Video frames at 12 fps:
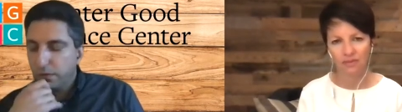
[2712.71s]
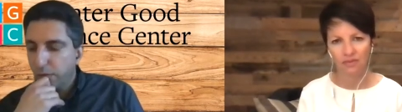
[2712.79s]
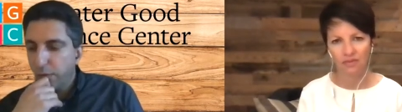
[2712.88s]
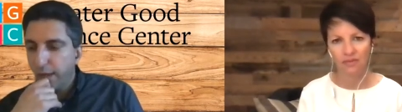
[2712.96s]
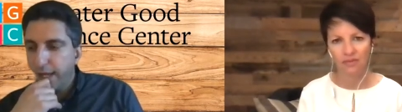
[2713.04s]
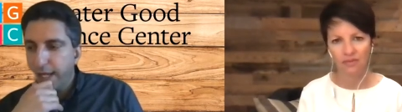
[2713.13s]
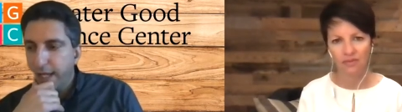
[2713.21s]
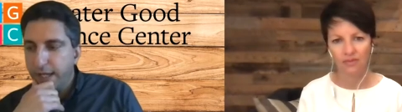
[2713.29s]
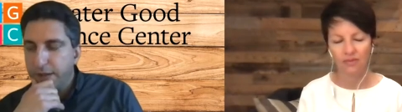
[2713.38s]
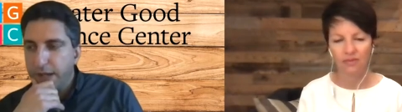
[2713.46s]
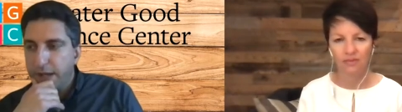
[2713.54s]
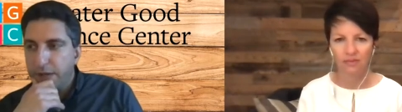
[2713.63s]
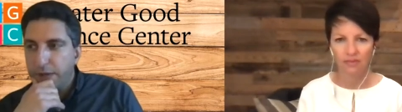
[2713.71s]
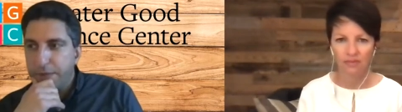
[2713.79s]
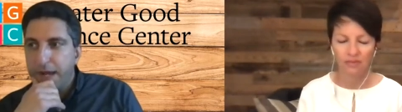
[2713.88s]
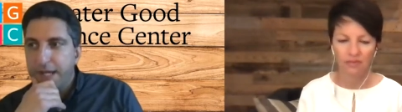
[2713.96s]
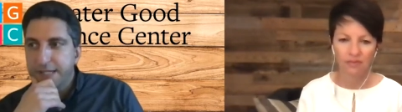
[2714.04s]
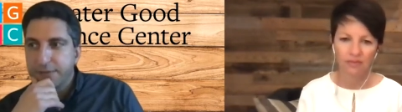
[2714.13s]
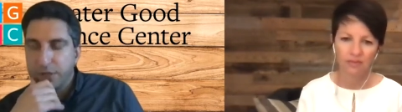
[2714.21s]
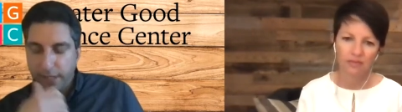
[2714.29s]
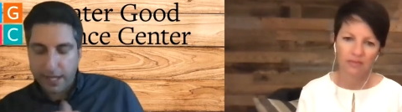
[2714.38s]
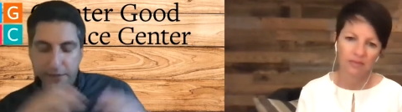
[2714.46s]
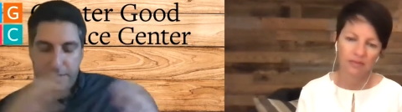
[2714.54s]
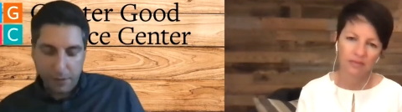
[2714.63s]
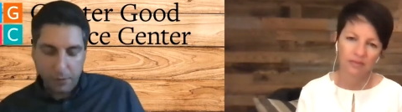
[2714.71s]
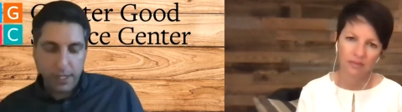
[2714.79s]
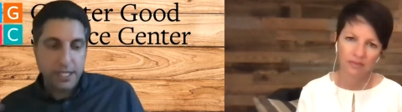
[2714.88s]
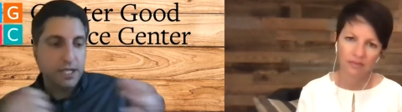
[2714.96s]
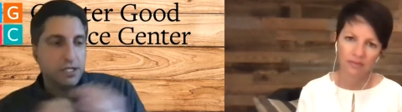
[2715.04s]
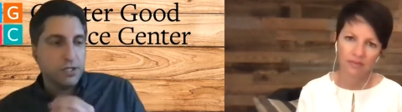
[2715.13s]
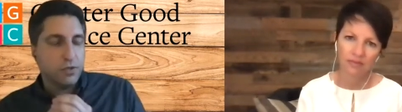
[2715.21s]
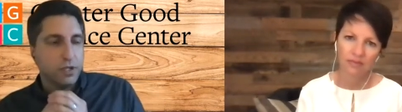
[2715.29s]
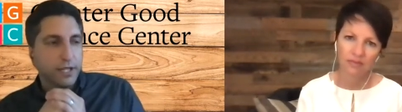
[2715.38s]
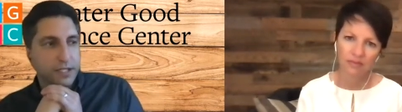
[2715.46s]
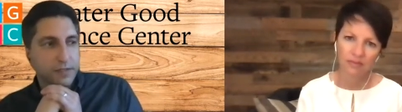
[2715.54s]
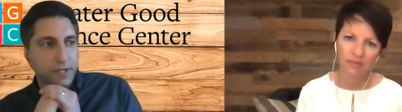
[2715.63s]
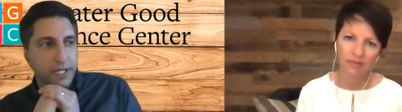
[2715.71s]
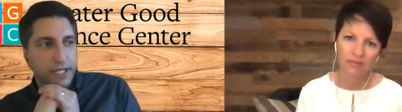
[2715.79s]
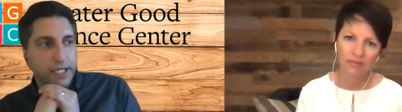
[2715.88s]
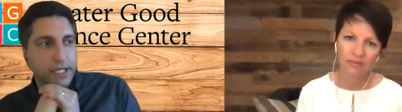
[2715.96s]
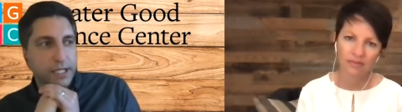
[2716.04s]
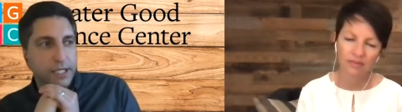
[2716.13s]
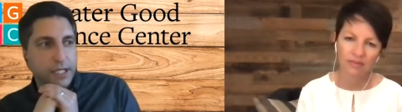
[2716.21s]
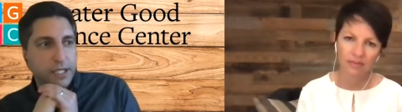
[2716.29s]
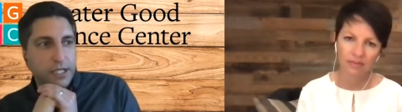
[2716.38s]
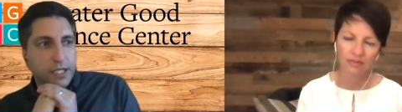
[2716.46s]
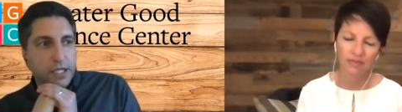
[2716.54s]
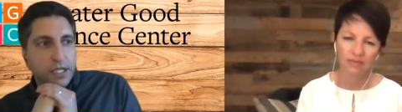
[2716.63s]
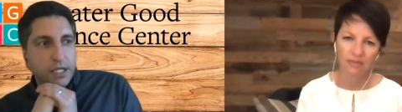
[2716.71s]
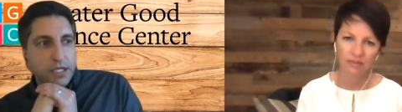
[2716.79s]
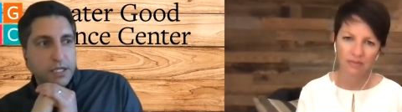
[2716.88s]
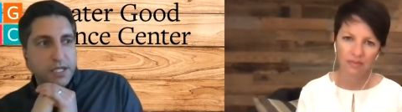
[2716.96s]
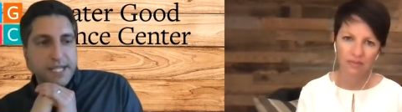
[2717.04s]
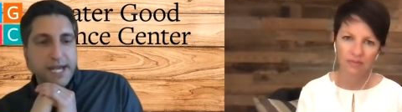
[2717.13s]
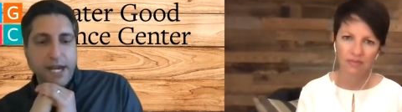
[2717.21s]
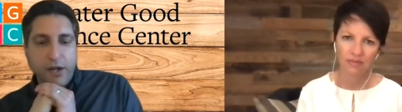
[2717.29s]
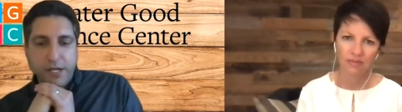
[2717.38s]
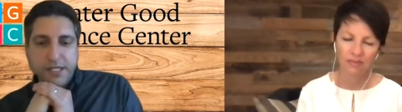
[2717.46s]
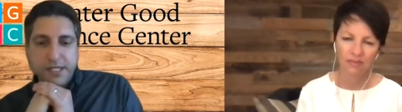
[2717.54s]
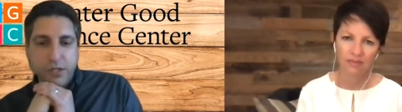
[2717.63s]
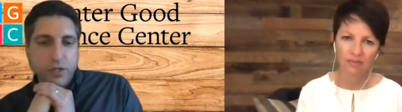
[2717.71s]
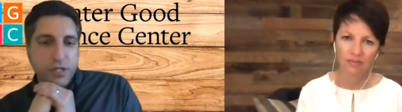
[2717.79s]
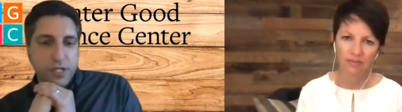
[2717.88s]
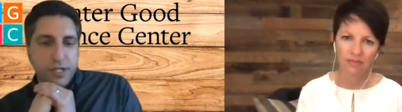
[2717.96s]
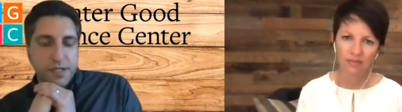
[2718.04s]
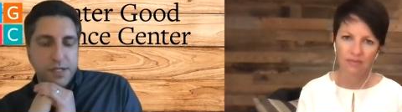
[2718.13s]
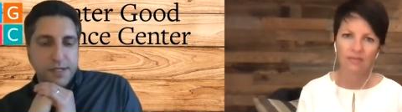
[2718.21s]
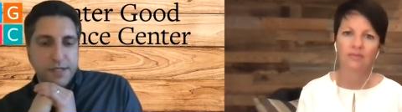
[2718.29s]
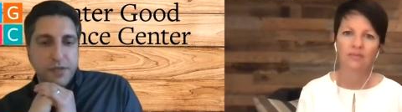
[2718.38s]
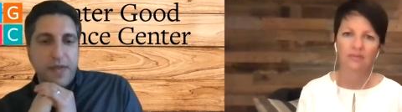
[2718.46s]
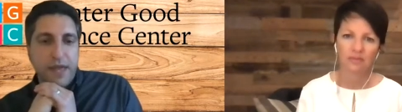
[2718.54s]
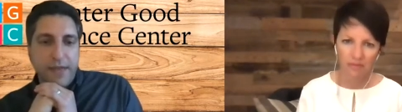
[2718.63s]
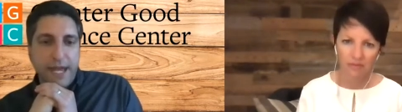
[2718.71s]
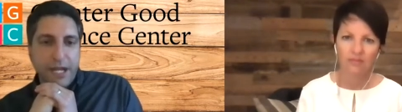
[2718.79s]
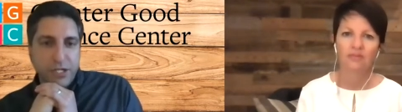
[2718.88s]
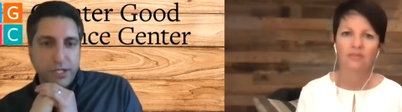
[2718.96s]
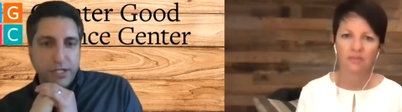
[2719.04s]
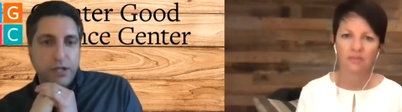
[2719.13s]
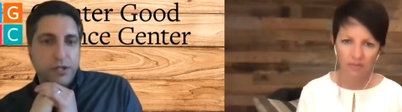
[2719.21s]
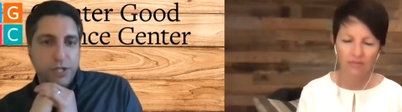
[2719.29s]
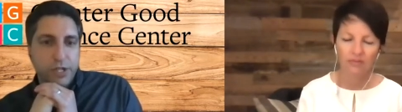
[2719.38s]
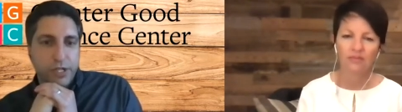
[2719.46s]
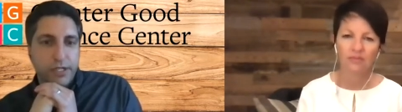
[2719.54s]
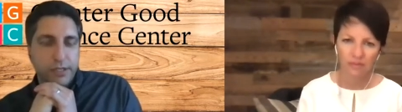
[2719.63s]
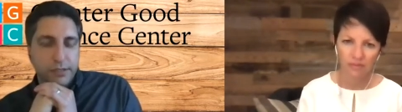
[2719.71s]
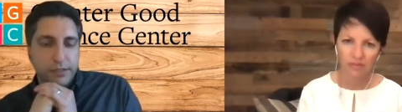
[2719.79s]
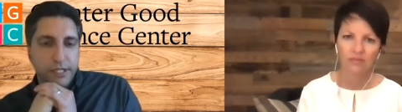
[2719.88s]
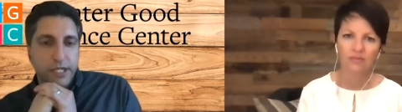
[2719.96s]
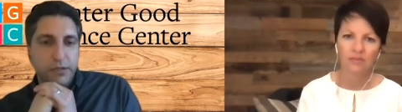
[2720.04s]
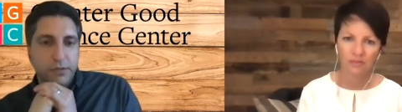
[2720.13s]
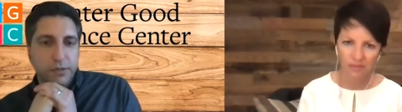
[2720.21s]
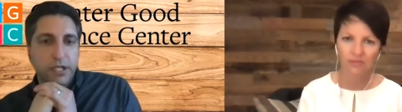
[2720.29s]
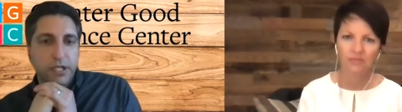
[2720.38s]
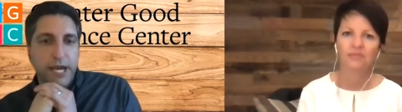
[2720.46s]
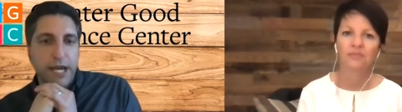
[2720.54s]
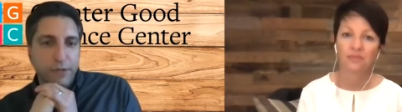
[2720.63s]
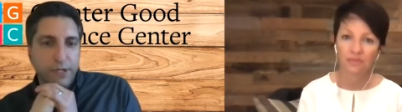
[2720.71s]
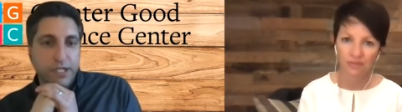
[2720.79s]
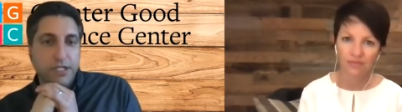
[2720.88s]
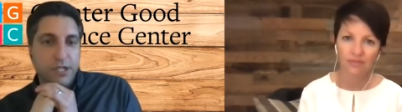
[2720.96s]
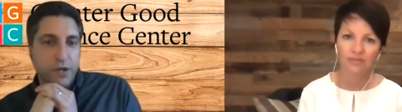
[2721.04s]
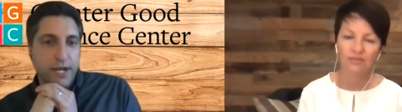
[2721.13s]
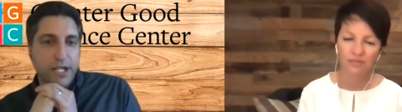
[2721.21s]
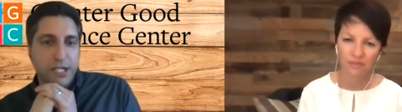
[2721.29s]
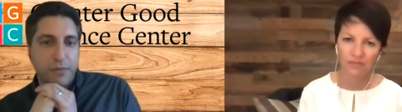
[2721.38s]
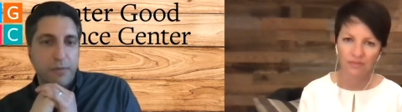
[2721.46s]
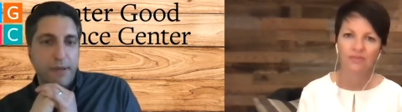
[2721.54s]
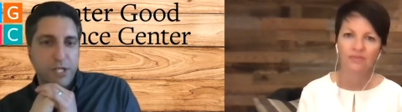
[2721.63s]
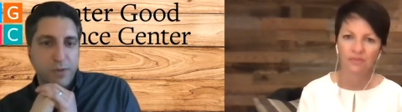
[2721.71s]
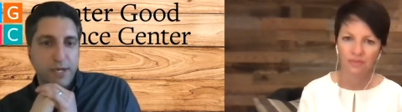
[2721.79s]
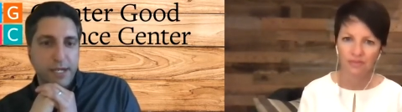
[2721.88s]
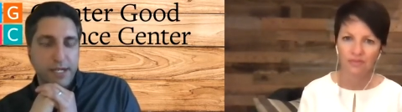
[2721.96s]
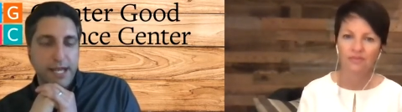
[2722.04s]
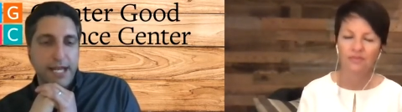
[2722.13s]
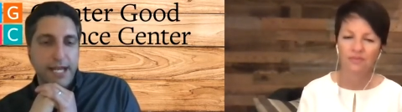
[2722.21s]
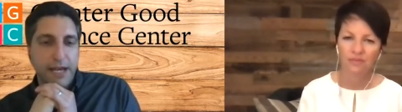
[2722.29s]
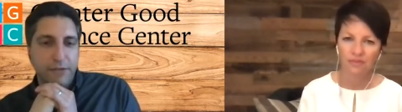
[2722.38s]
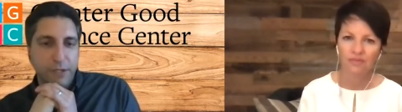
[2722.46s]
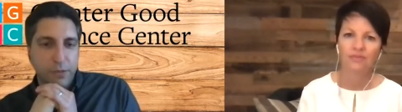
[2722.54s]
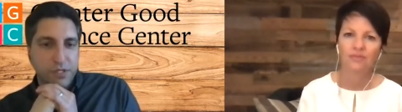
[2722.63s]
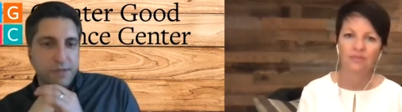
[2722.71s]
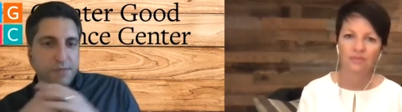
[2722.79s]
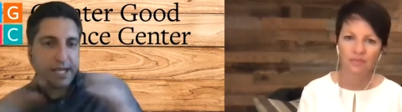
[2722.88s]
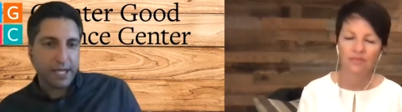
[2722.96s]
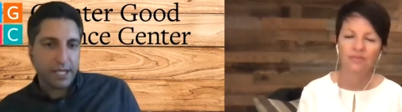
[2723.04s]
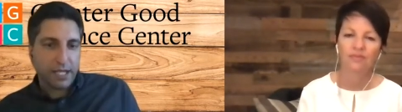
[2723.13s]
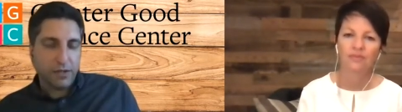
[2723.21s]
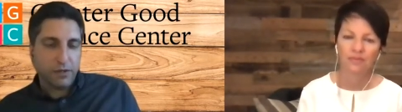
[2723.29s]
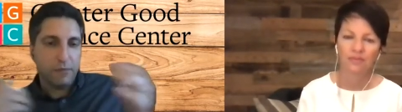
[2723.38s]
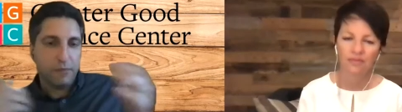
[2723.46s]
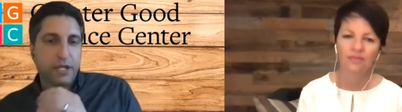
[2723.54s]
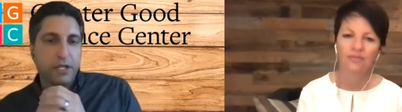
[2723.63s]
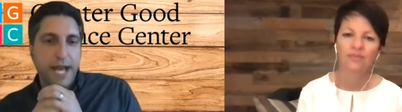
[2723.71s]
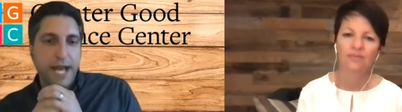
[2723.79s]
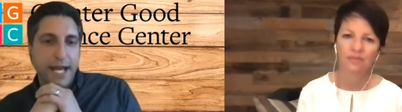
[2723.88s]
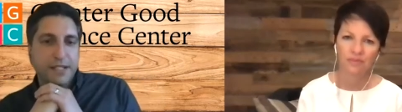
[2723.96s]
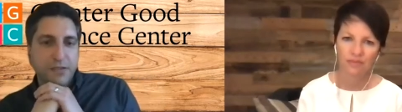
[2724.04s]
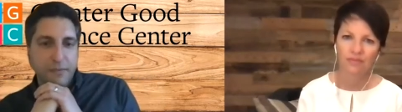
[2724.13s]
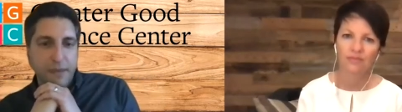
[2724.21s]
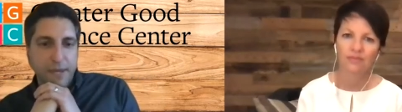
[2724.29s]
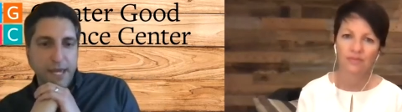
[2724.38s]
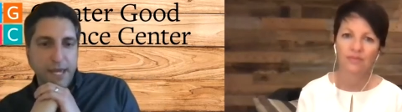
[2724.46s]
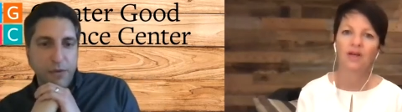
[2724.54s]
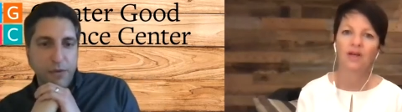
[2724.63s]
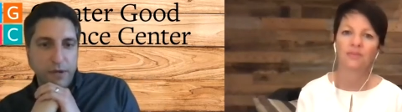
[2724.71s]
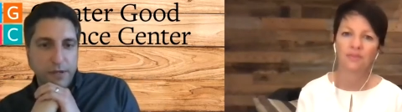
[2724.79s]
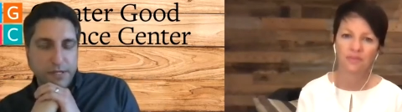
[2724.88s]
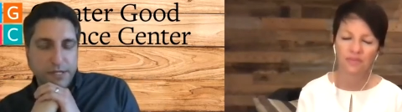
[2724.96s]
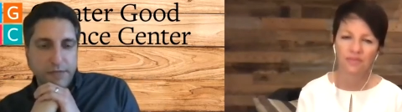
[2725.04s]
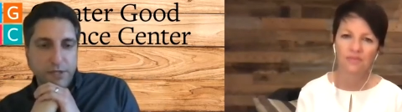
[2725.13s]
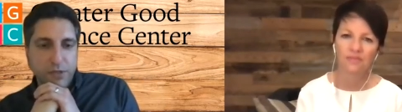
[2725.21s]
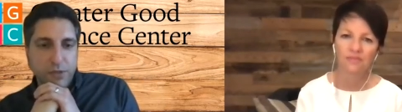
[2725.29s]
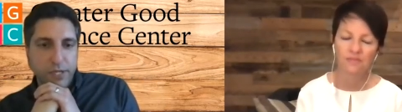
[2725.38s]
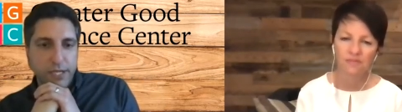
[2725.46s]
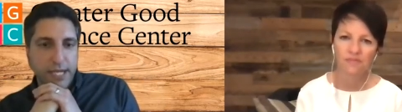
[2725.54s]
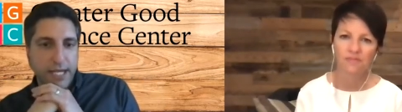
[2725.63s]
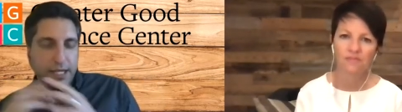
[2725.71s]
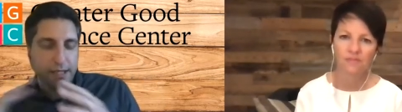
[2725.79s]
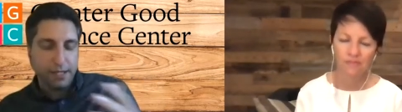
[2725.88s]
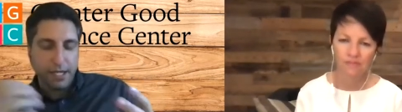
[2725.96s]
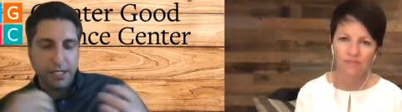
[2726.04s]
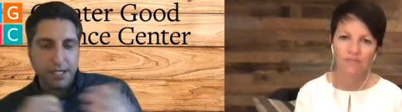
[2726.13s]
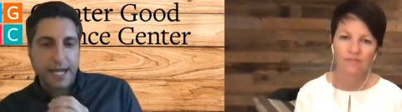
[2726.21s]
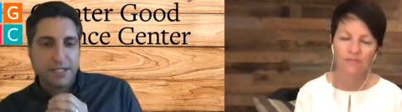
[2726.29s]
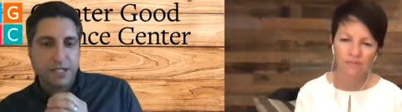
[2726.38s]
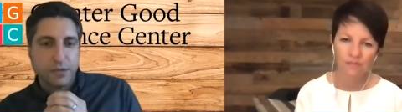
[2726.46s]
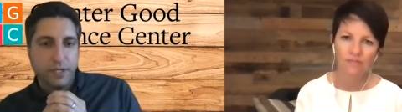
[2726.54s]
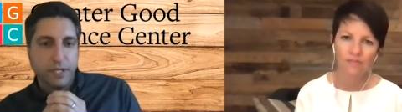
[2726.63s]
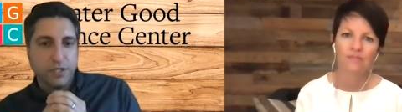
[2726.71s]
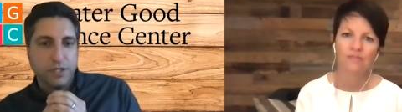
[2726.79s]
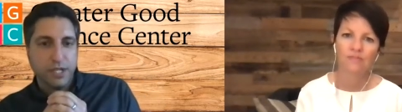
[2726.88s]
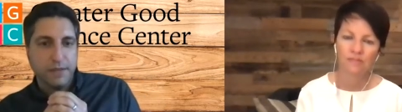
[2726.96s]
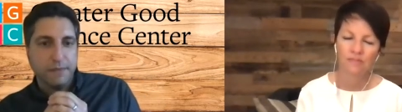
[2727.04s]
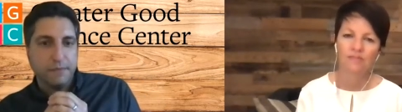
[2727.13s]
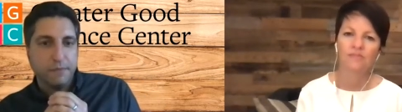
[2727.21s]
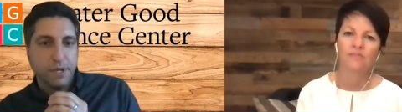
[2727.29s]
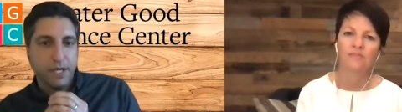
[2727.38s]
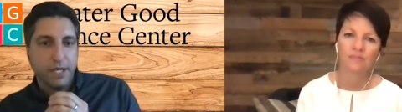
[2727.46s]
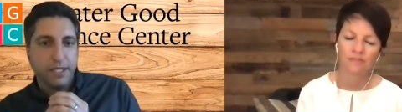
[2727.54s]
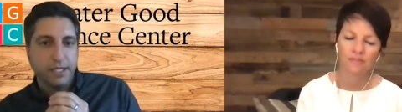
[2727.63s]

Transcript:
Speaker 1: we, uh, when possible, again, that we need to collectively design our institutions so that they actually nurture you know, good conflict and don't actually perpetuate high conflict, which seems like, you know, a bigger task than maybe anyone yeah. individually in a, in a toxic relationship, but